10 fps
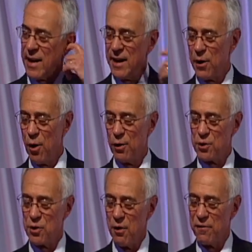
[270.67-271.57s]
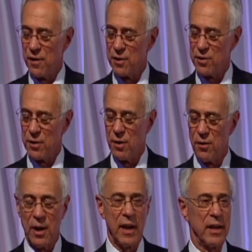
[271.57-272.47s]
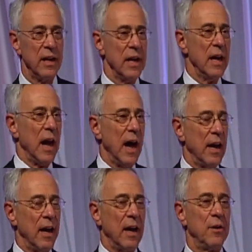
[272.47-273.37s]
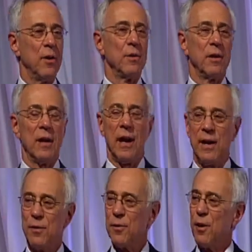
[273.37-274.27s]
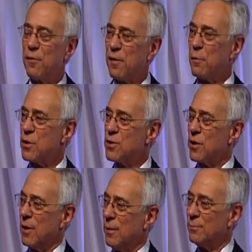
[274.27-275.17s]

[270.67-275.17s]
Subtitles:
Getting old is no fun, as you know. I don't know if it was,